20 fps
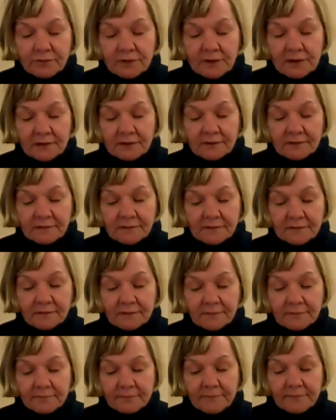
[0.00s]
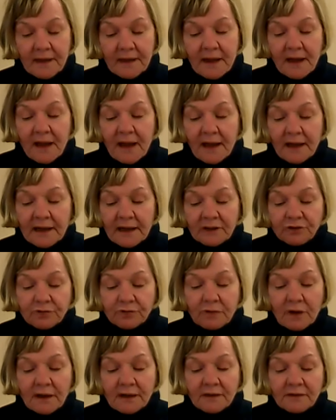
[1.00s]
few years and how
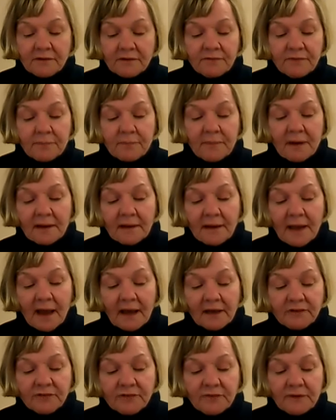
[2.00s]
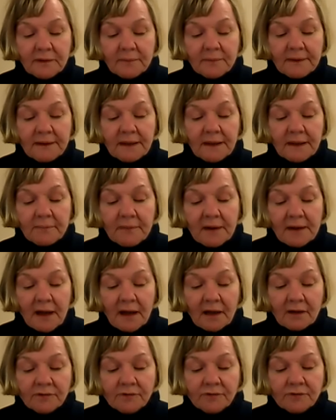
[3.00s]
trying to fit my large family in my
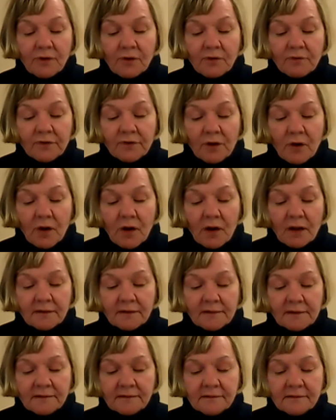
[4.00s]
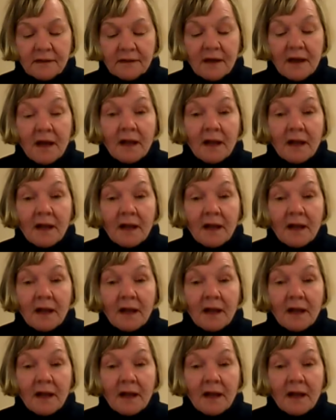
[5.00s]
house over the holidays